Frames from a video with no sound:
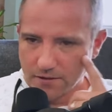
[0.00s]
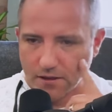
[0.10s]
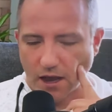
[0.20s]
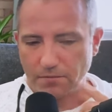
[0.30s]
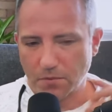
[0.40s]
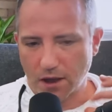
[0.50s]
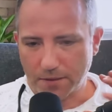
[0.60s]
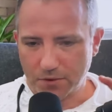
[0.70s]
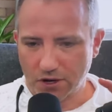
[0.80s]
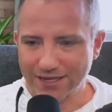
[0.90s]
I'm,
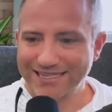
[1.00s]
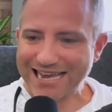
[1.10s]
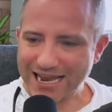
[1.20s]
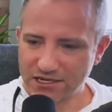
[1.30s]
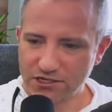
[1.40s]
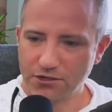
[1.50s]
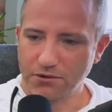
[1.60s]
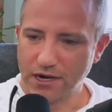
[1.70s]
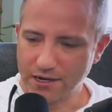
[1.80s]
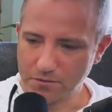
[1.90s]
I'm not attached to
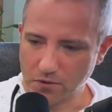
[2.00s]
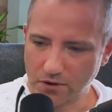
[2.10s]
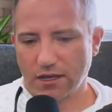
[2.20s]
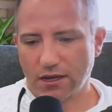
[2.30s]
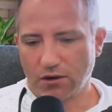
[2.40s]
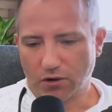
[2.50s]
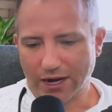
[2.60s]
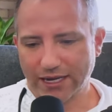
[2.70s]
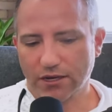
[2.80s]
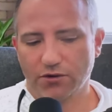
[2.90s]
it anymore, or I
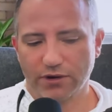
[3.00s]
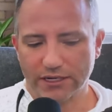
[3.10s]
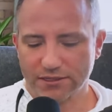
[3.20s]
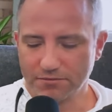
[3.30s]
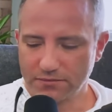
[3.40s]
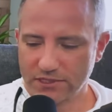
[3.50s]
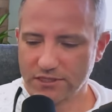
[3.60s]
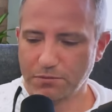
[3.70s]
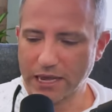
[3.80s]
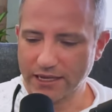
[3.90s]
can create some
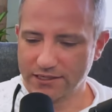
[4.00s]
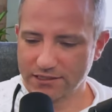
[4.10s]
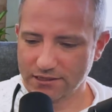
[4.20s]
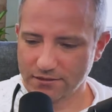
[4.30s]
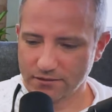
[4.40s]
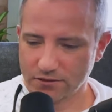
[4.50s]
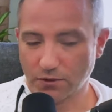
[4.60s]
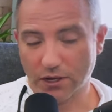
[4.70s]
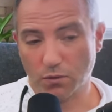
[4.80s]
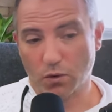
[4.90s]
space mm. so I
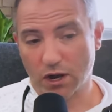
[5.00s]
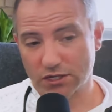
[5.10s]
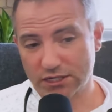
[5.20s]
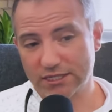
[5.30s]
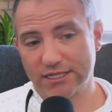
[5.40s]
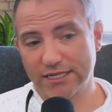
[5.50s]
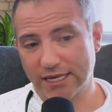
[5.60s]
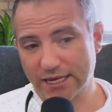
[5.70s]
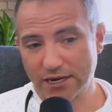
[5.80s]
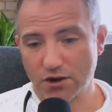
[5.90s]
can watch and see
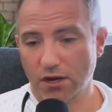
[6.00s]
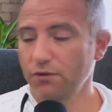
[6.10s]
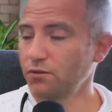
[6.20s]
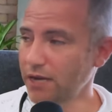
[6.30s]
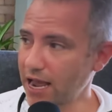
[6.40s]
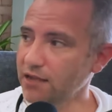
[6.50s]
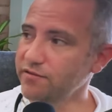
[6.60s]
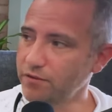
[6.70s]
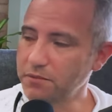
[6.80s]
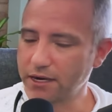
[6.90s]
it and not react
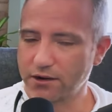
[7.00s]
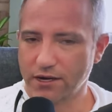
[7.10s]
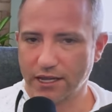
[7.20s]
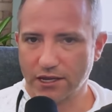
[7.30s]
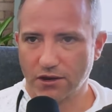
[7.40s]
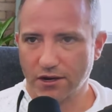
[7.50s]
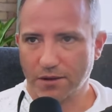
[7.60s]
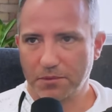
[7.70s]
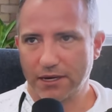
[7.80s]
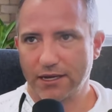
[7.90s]
from there and get caught
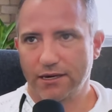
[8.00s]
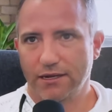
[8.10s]
up in it.